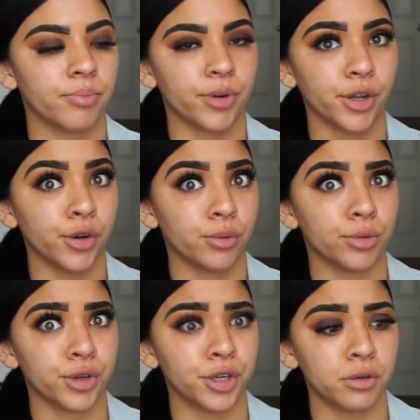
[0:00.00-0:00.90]
bring your own
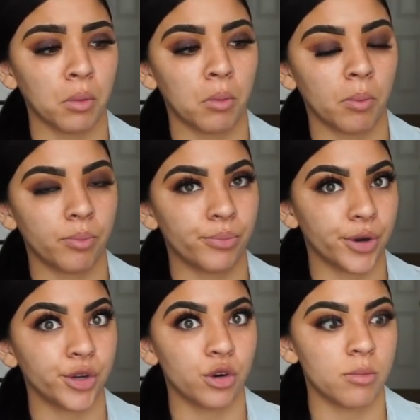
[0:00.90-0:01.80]
blur,
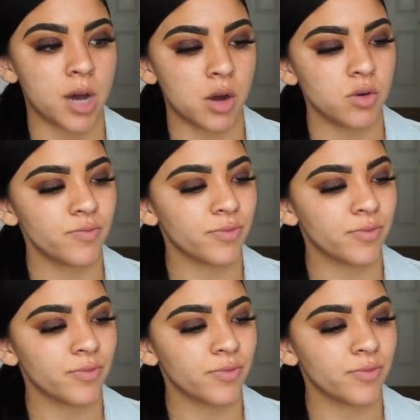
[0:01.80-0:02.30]
bring your own bottle.